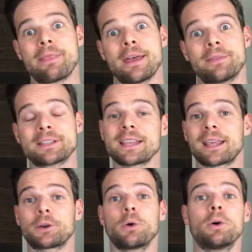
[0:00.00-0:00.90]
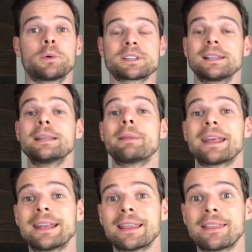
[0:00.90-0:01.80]
then the second goal was
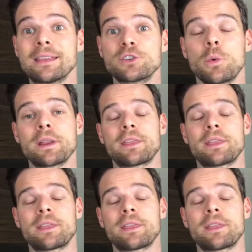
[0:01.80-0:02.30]
eliminating the twenty